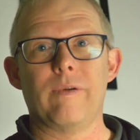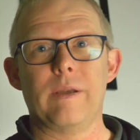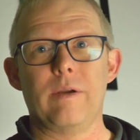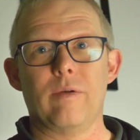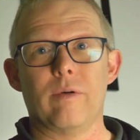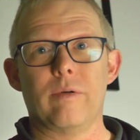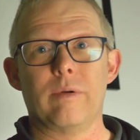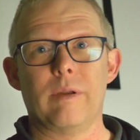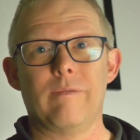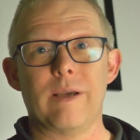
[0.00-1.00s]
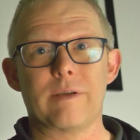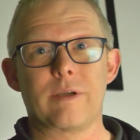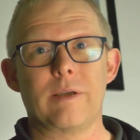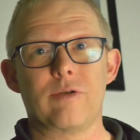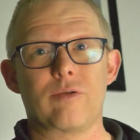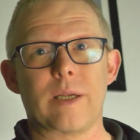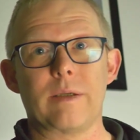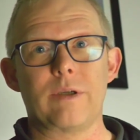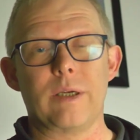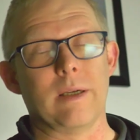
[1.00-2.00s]
your investing
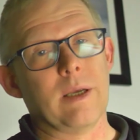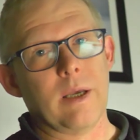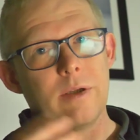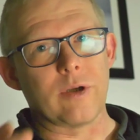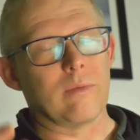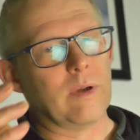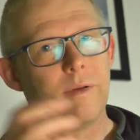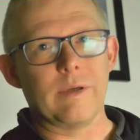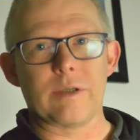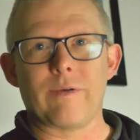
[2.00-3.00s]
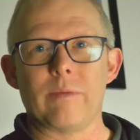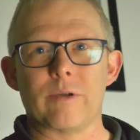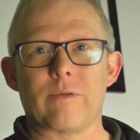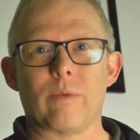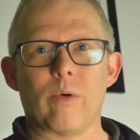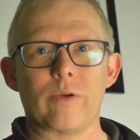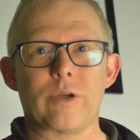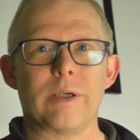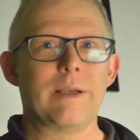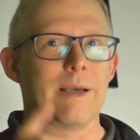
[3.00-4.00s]
strategy. So thanks very much for
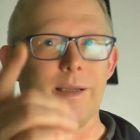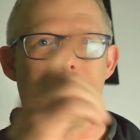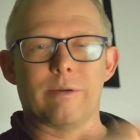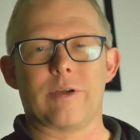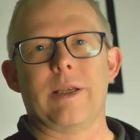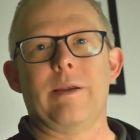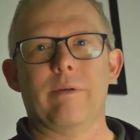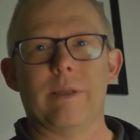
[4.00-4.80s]
watching, and I'll see you in the